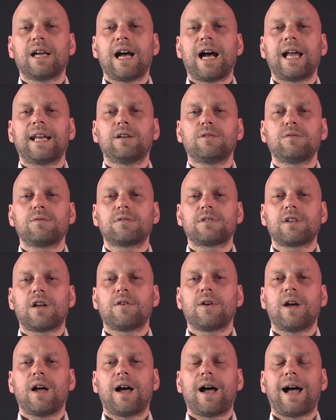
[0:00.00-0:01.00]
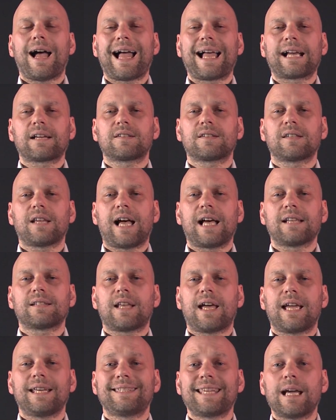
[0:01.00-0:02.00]
And it also acts as
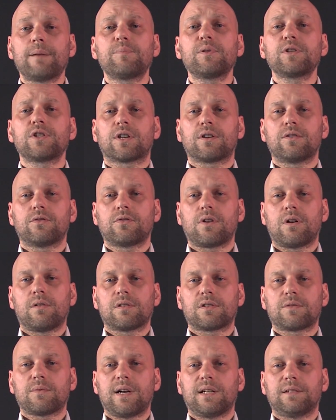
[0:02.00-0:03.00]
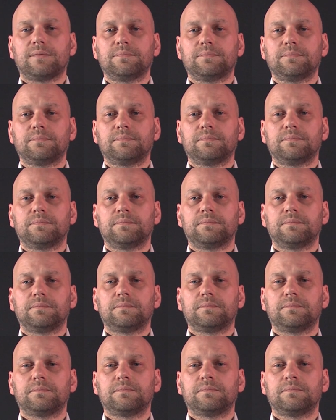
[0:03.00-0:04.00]
a temperature control as well.
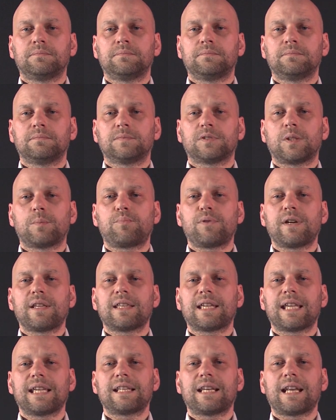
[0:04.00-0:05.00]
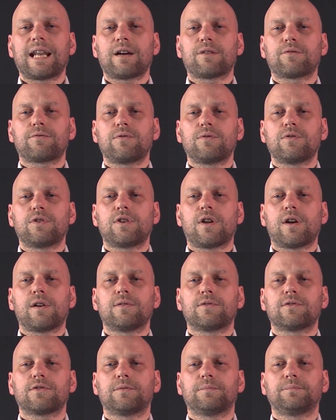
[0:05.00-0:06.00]
So breathing in and out through the
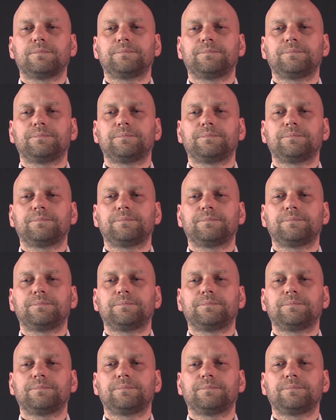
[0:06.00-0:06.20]
nose.